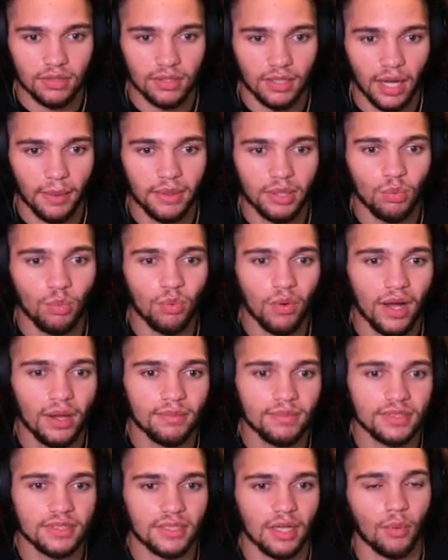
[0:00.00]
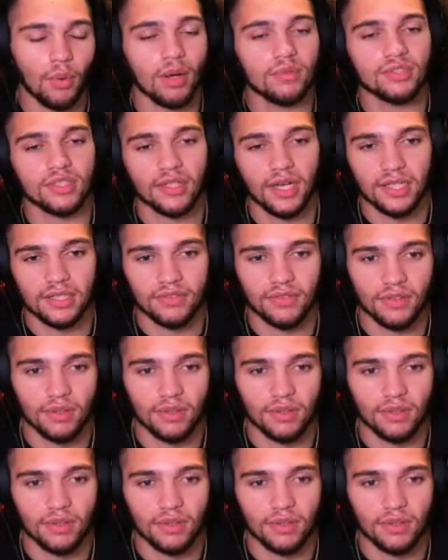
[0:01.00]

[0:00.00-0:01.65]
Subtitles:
I mean, webs are nice for the